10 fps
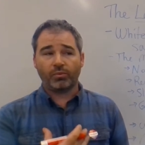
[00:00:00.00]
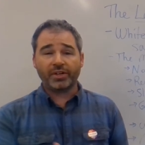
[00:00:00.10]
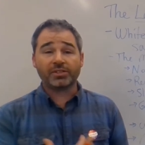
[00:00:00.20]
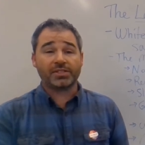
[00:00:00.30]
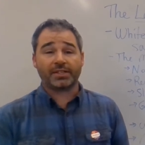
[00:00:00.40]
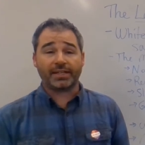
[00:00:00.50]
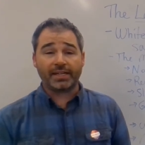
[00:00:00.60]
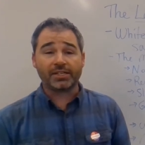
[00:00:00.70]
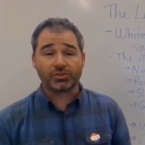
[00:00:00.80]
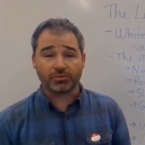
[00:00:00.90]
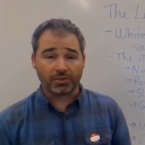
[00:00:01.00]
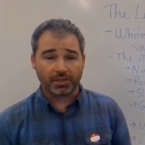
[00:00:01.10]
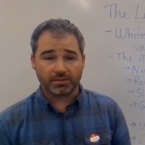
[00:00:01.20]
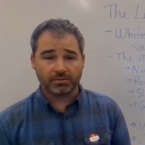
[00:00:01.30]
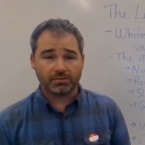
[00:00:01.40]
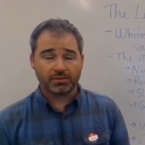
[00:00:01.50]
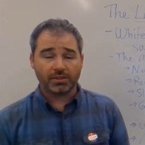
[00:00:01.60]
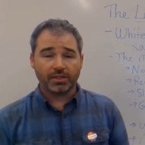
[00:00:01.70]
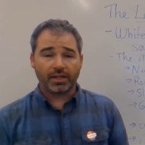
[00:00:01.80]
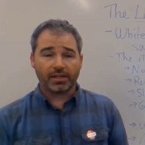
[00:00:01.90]
We are studying history,
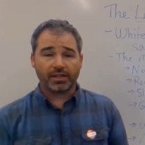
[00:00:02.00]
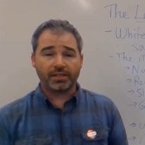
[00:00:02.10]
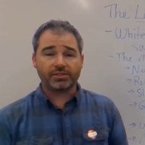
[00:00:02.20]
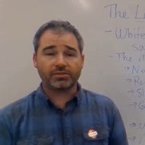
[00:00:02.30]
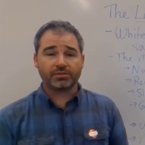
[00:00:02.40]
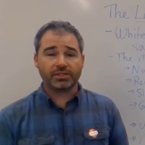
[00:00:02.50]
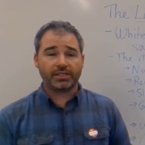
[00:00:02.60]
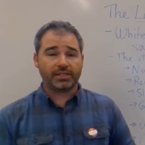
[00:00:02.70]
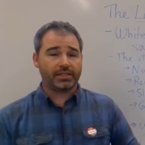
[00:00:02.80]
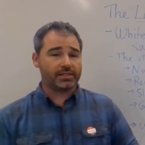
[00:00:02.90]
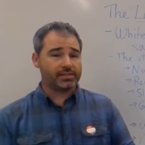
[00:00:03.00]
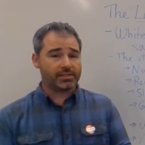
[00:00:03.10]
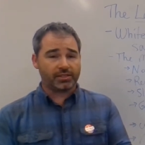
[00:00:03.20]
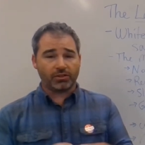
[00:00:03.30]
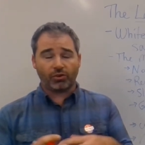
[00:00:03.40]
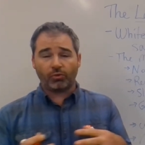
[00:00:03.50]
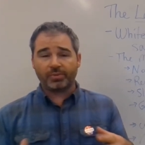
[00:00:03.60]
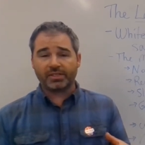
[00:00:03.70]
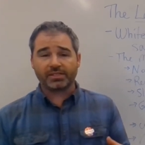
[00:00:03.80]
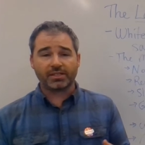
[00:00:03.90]
and history is an
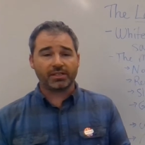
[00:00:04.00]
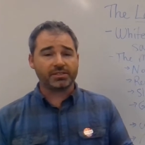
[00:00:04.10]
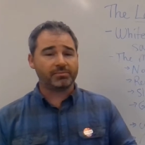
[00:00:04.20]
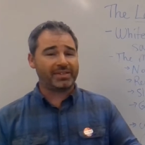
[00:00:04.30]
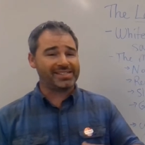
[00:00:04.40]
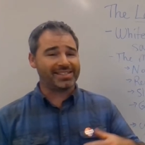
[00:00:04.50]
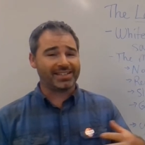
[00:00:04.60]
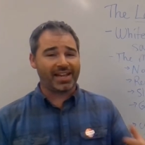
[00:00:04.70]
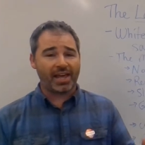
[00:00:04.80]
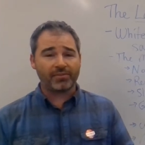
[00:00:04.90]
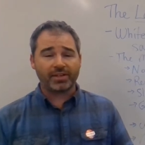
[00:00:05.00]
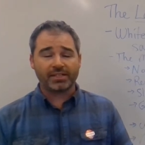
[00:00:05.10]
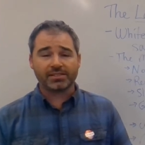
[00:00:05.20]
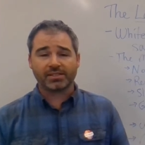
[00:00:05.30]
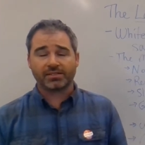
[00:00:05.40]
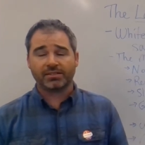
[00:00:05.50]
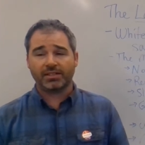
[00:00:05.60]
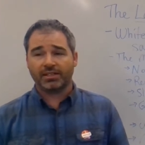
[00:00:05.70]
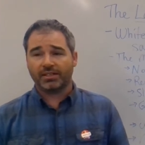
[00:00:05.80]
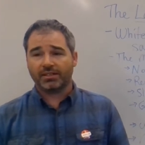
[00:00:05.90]
open discussion based on evidence.
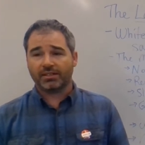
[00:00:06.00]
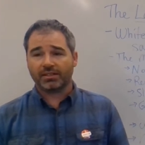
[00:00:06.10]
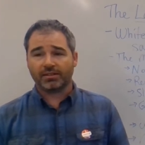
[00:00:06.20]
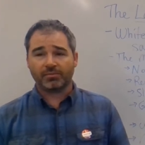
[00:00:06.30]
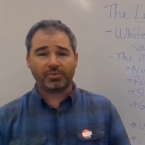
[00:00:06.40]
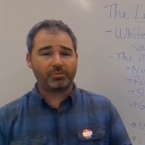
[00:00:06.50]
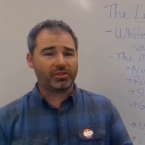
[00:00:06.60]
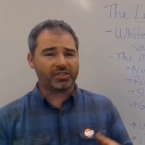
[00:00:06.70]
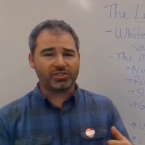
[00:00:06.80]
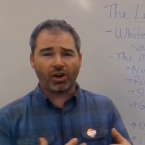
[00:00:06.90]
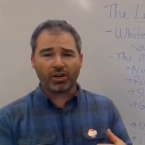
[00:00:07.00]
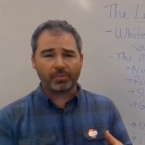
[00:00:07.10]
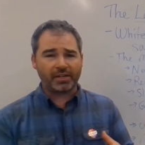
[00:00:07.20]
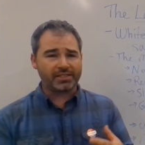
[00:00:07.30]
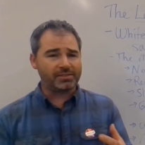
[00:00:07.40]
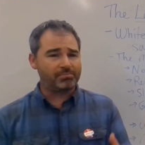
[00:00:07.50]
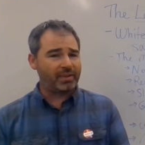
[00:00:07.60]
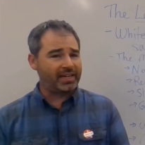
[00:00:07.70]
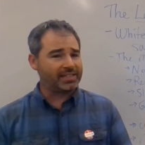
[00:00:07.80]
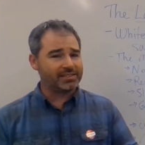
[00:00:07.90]
Uh, people can talk about it,
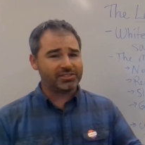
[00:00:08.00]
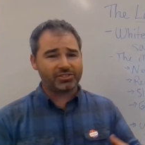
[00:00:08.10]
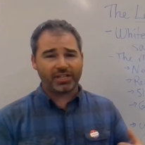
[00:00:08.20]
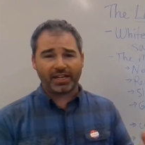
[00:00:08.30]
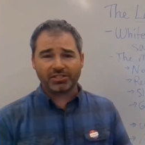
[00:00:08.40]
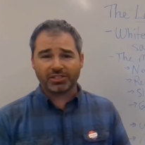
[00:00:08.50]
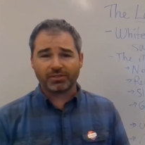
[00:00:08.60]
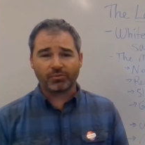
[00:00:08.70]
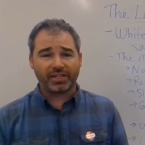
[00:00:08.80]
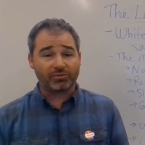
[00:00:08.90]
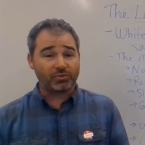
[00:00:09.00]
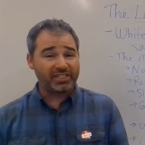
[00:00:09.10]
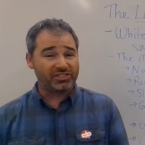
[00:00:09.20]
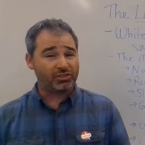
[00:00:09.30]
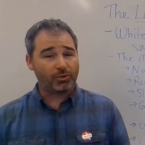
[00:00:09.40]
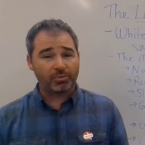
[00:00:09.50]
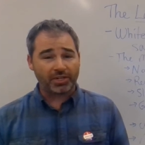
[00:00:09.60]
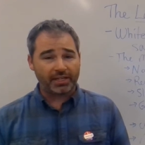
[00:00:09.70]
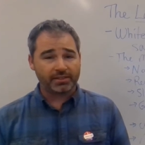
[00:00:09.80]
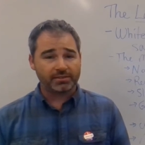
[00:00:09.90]
debate it, change it, we can
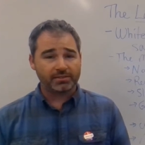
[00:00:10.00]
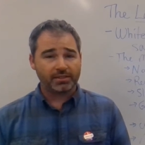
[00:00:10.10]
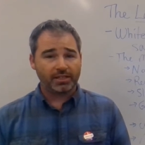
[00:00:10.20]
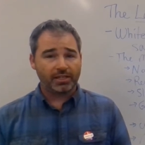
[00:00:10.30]
reinterpret it.